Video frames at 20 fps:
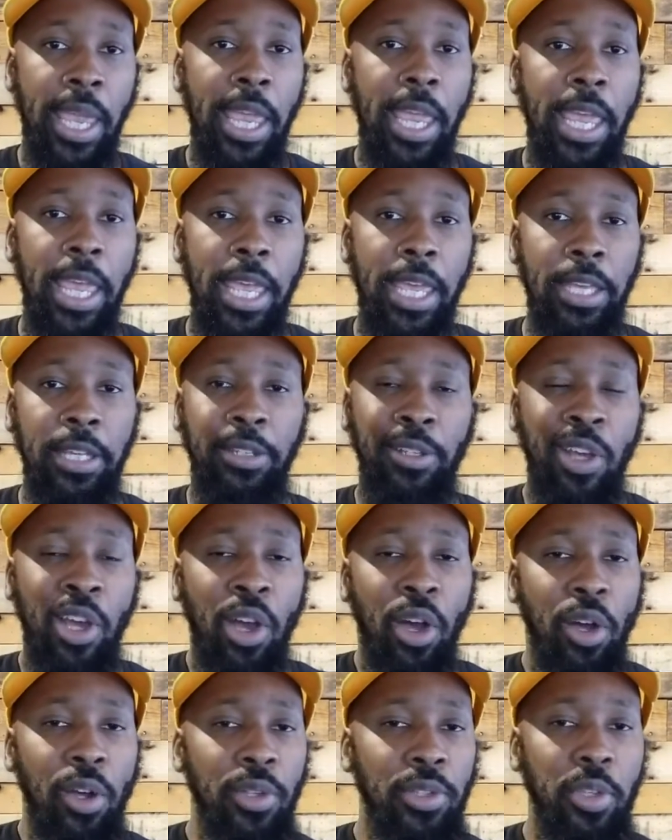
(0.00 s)
And
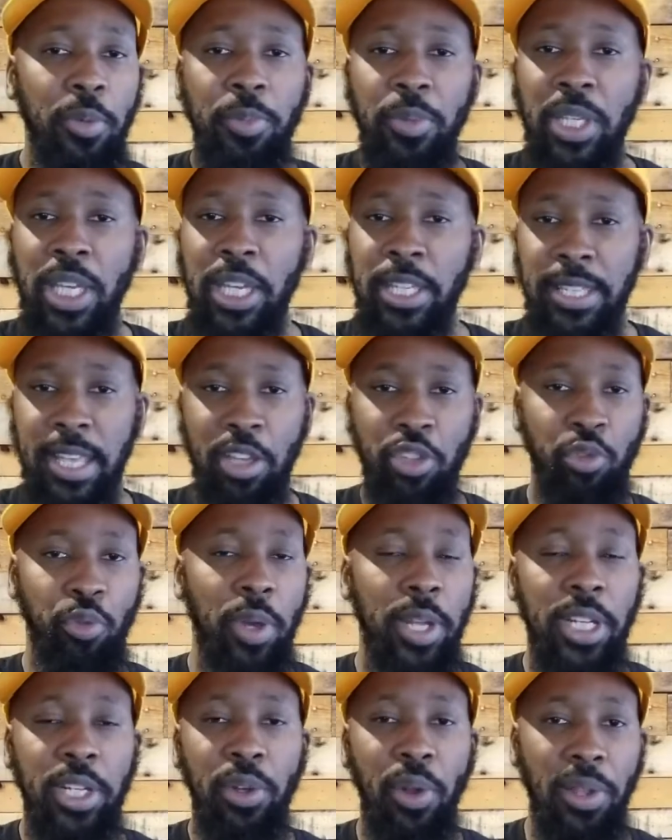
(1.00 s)
also because I was
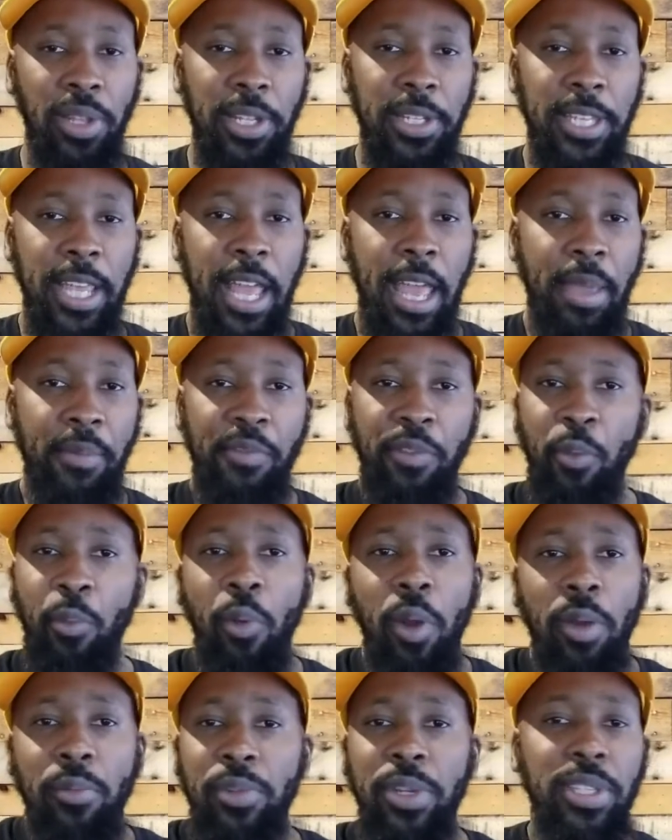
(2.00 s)
running all the time, for
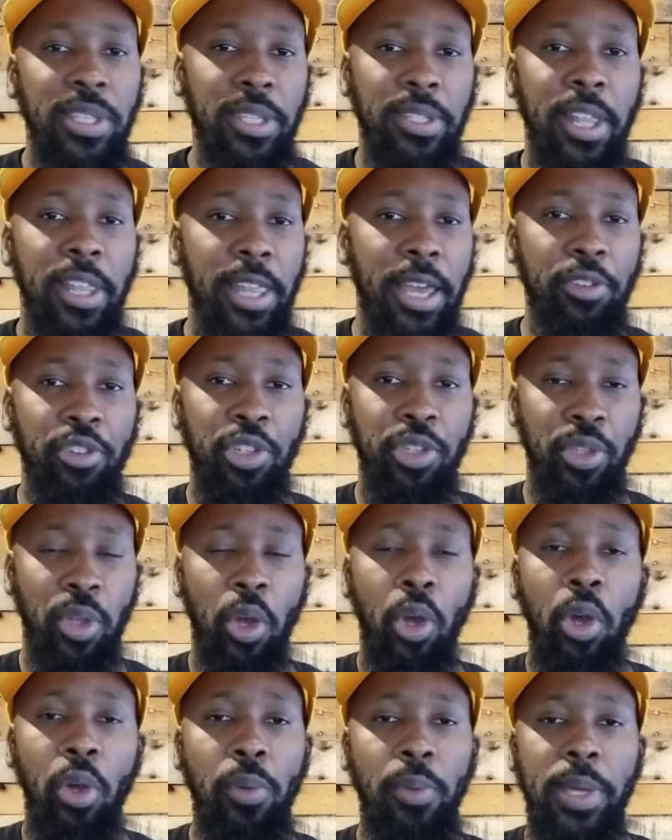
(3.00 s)
one reason or another, I was just
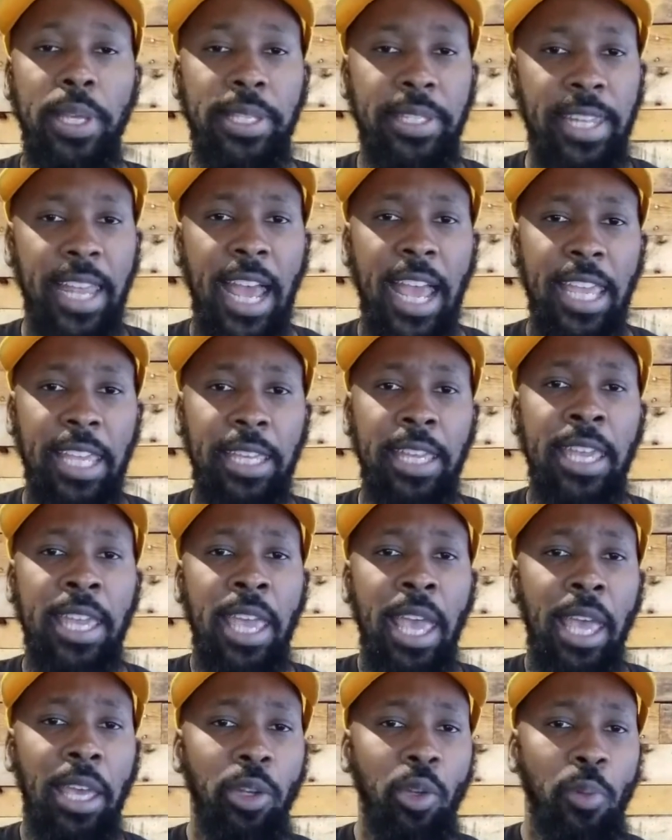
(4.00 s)
always tight.
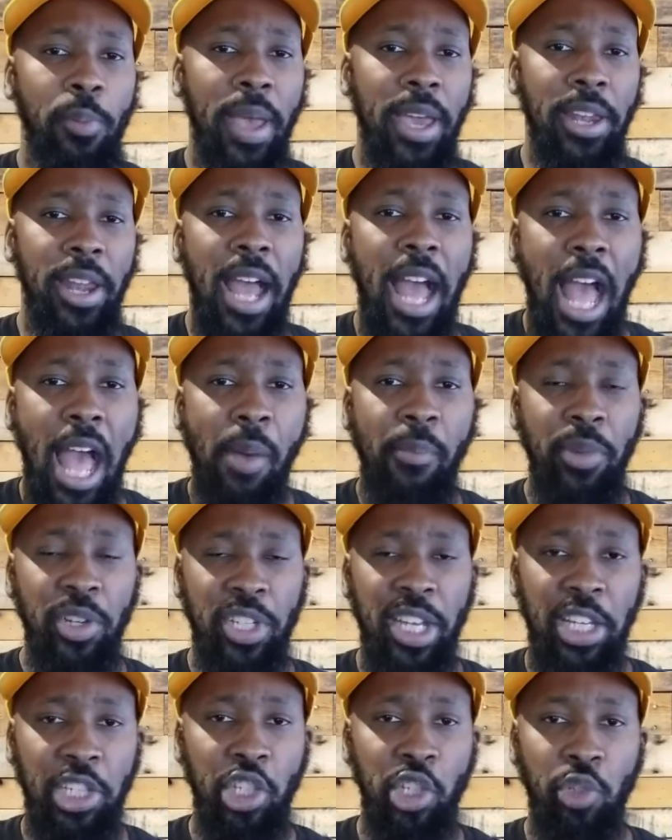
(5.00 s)
And no matter how
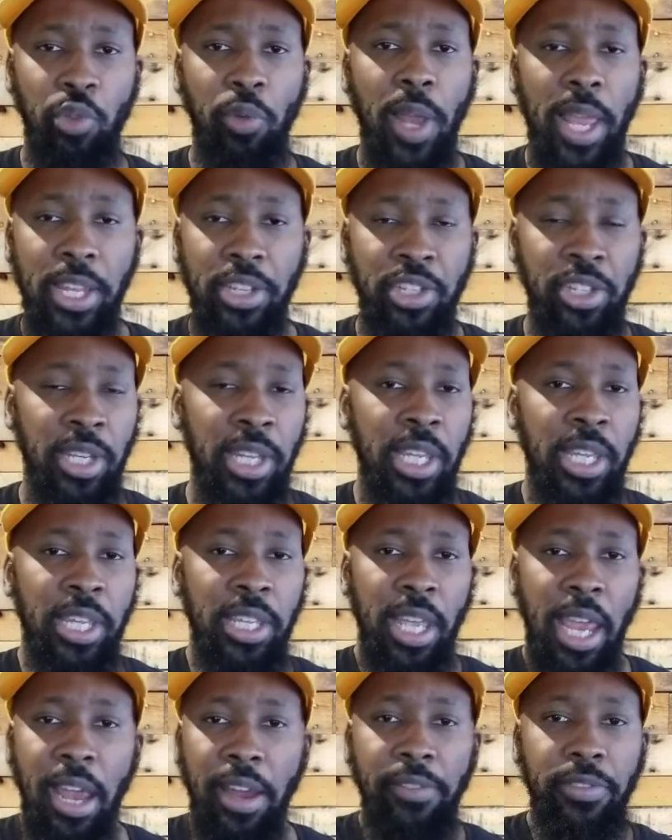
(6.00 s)
much I stretched,
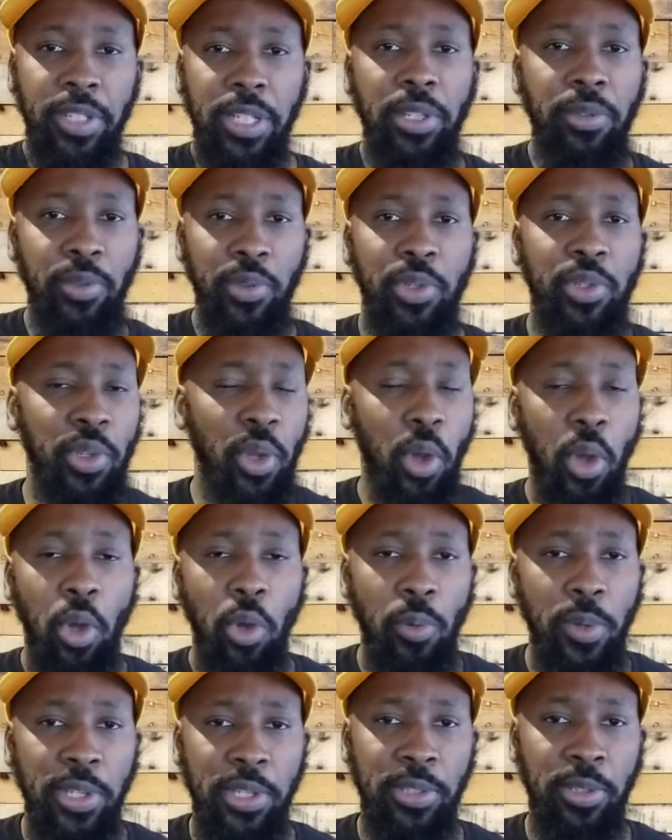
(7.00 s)
everything was just
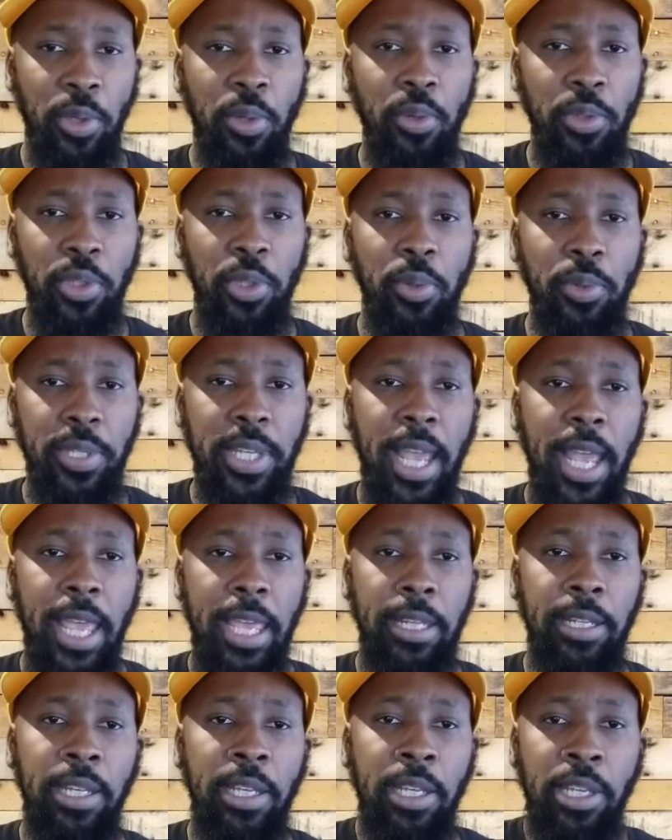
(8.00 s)
always so
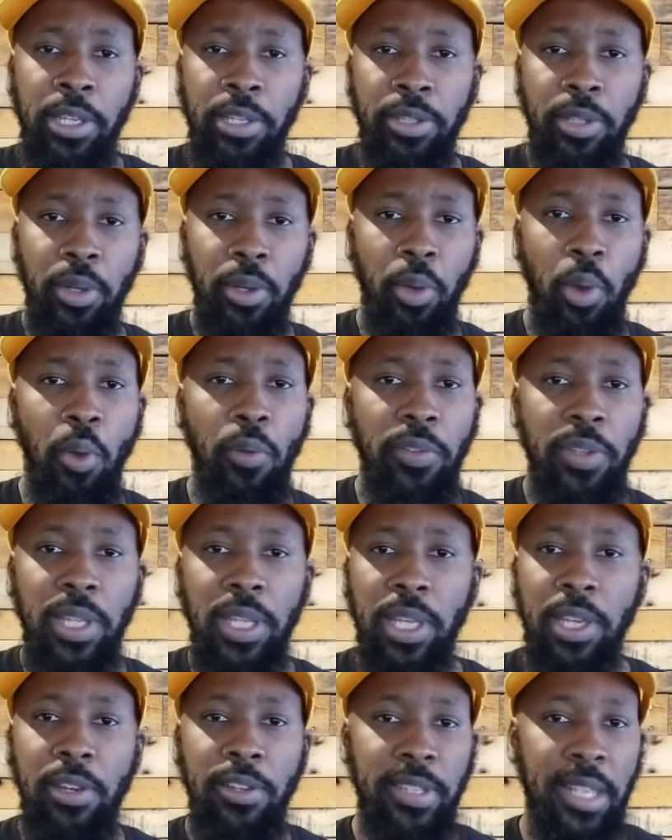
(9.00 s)
tight. So over the
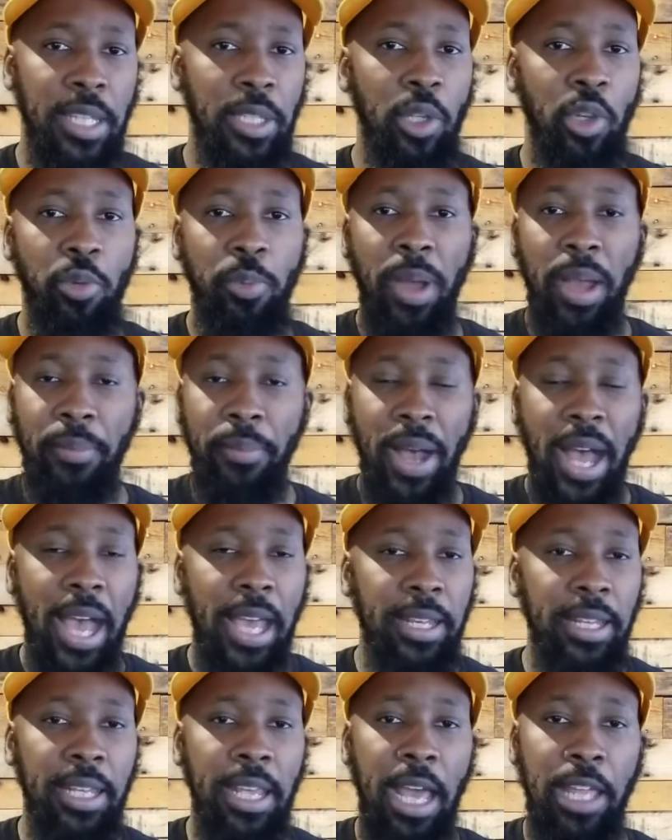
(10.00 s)
years, I learned my
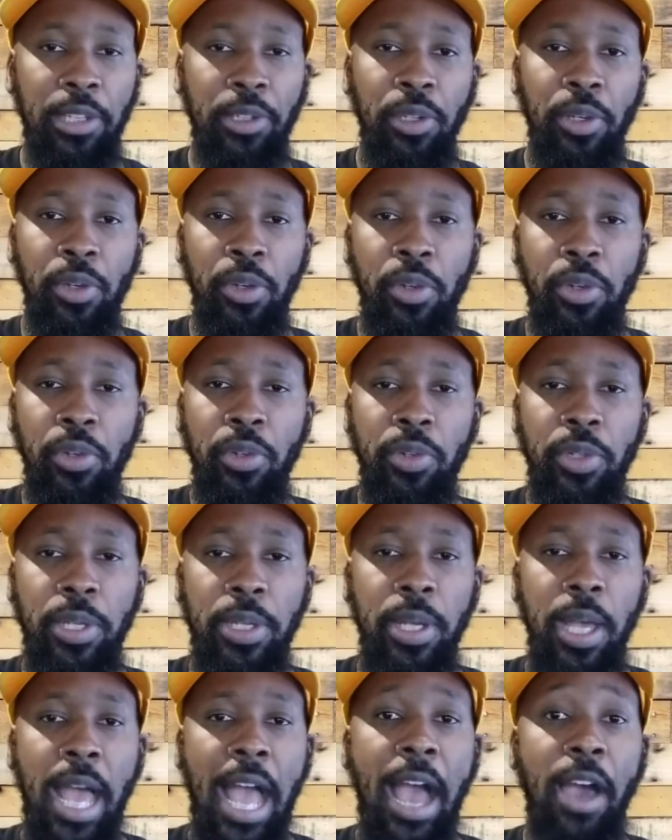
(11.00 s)
body. I learned
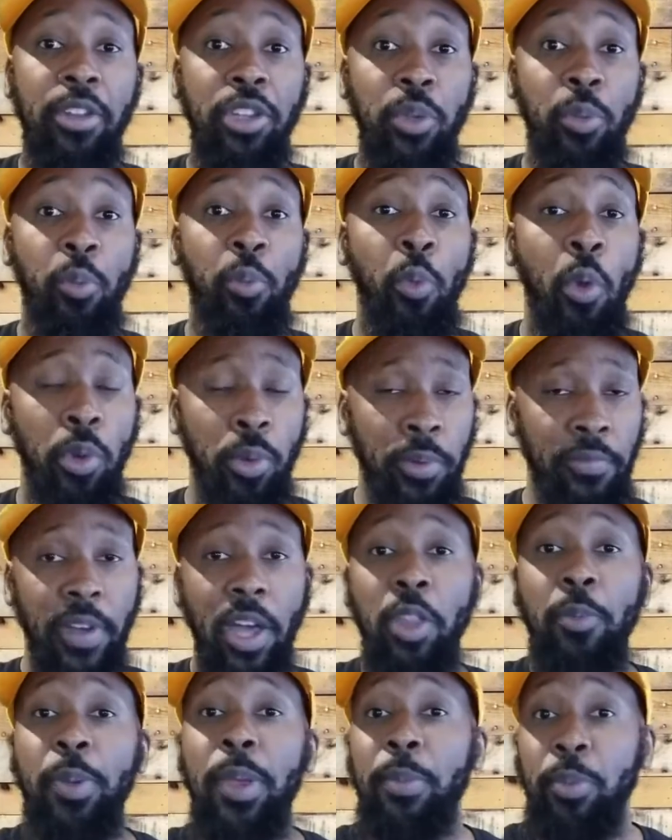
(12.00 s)
how to work with
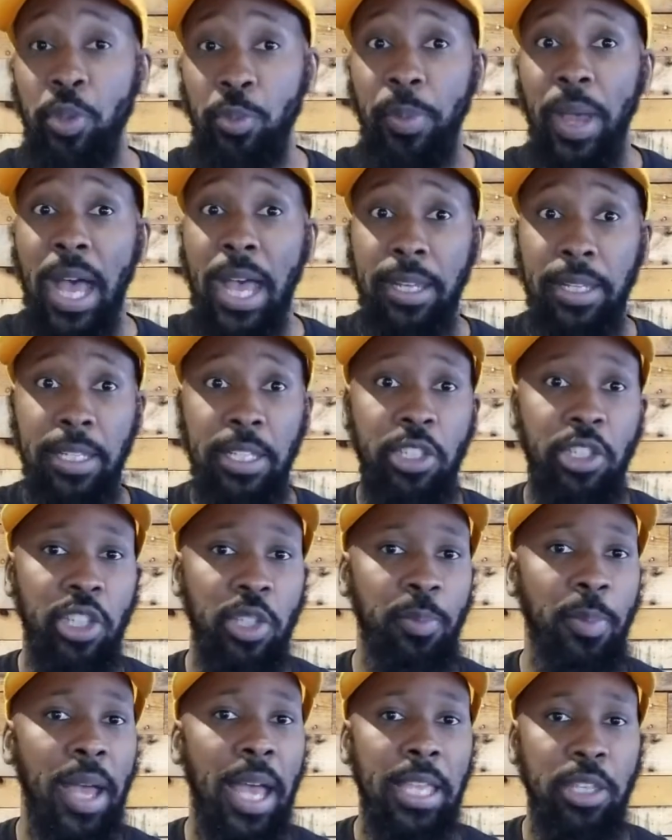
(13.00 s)
other people's bodies
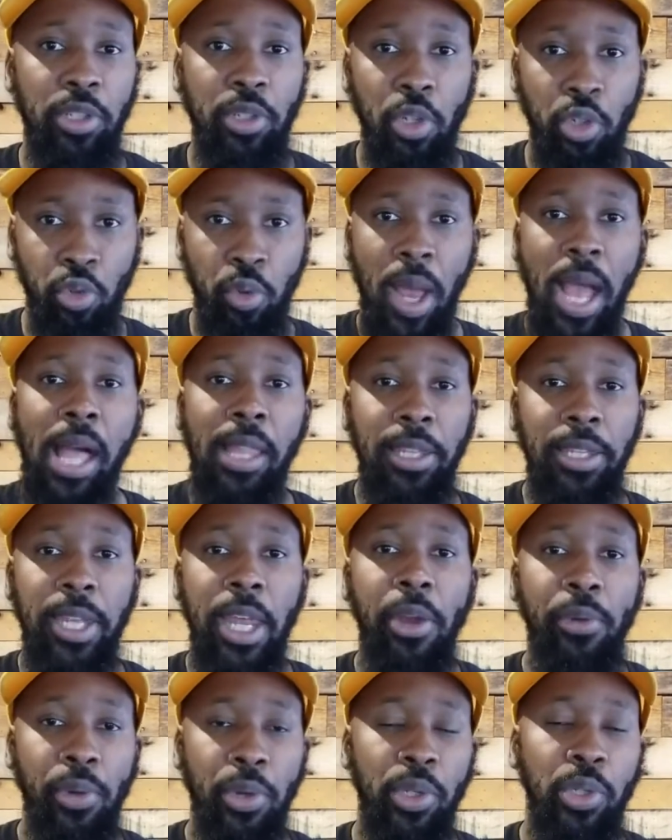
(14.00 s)
just by, trial and
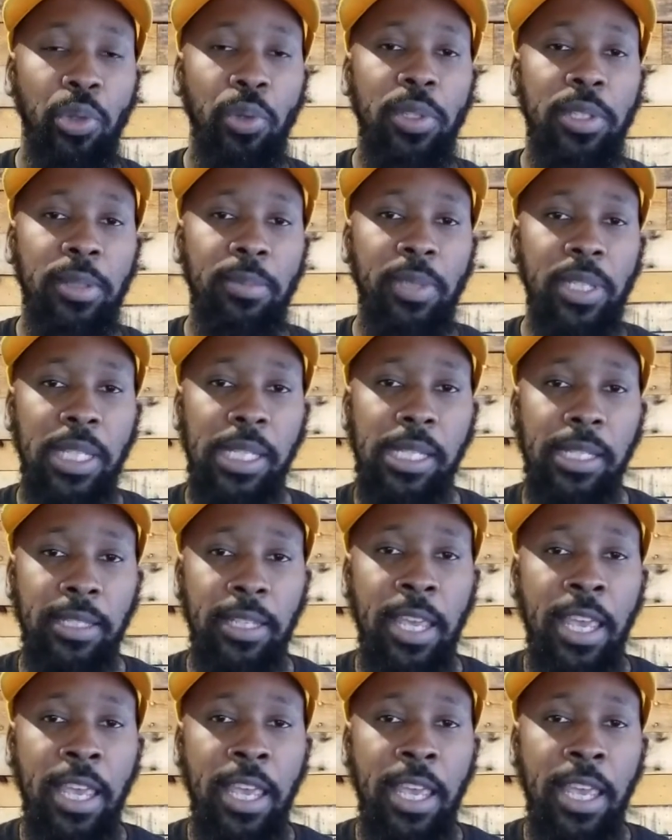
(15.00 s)
error and doing some things.